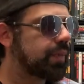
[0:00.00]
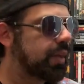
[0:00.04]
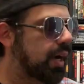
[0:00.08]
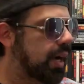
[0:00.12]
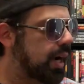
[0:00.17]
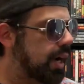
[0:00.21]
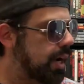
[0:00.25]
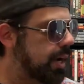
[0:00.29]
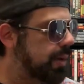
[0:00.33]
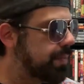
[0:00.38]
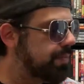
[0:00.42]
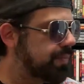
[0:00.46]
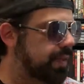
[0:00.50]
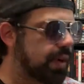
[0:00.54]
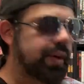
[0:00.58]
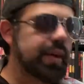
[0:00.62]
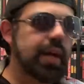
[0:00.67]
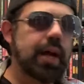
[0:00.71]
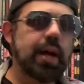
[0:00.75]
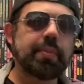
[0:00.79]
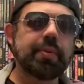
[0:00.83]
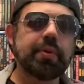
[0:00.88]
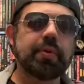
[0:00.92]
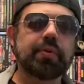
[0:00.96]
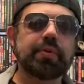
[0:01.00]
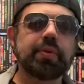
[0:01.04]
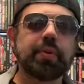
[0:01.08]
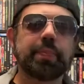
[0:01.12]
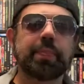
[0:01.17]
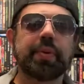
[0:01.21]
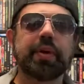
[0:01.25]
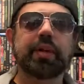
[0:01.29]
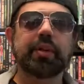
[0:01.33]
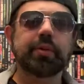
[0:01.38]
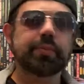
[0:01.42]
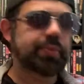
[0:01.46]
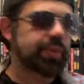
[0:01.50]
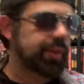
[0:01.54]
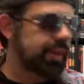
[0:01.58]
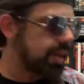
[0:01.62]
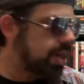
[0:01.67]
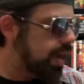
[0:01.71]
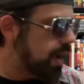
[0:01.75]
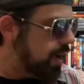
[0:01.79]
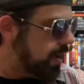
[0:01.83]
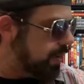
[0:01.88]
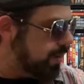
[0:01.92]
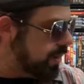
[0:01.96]
I'm very happy with the pickups I
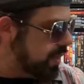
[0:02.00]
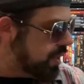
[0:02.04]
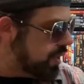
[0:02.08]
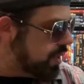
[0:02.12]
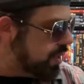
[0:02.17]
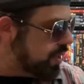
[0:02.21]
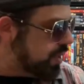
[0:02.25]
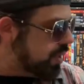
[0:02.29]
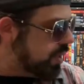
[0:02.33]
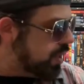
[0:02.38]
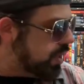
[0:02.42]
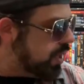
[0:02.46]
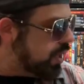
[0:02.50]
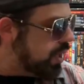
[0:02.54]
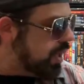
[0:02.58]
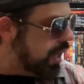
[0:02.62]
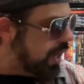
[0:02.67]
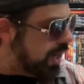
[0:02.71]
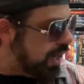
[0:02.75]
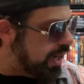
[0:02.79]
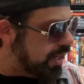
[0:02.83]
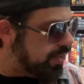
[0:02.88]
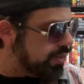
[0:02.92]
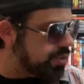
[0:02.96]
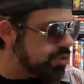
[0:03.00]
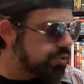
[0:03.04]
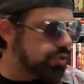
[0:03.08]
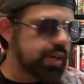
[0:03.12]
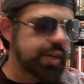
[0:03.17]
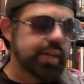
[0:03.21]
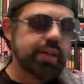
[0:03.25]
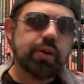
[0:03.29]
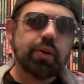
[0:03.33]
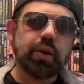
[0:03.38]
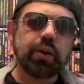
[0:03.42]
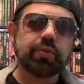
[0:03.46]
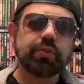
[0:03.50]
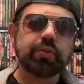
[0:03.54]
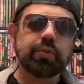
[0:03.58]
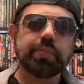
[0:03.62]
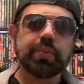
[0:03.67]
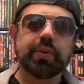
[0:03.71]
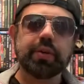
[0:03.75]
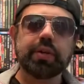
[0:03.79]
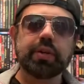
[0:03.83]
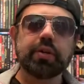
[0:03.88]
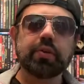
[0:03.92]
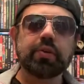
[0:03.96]
got. And the trading cards are
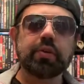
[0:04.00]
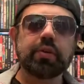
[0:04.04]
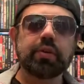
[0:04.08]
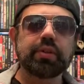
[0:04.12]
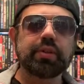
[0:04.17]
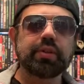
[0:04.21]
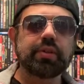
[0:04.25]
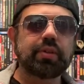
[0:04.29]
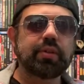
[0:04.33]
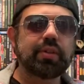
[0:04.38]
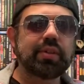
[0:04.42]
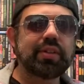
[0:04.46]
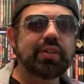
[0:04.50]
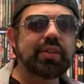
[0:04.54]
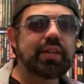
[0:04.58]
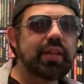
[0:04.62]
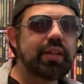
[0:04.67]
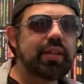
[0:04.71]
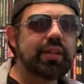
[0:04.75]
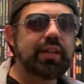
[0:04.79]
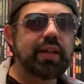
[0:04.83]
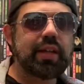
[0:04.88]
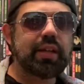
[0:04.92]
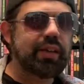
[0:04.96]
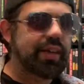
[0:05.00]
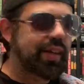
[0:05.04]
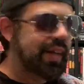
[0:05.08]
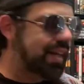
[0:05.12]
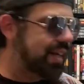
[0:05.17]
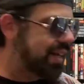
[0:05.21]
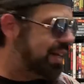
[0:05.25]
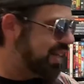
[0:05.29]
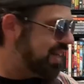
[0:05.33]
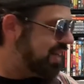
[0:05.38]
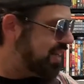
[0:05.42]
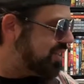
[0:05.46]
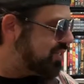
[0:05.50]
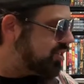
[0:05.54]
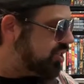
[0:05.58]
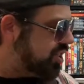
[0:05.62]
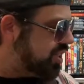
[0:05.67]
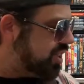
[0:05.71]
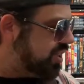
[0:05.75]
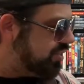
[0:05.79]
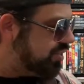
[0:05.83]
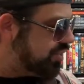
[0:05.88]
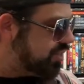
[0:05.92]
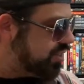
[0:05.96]
pretty cool. You know, they look kind of like
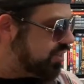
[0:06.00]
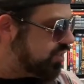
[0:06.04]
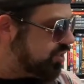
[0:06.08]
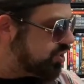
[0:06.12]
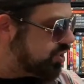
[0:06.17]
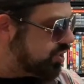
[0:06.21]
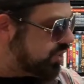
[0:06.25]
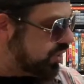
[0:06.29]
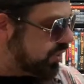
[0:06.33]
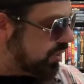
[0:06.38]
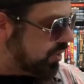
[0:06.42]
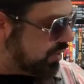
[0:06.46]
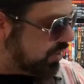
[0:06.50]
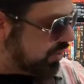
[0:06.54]
cheesy and shit,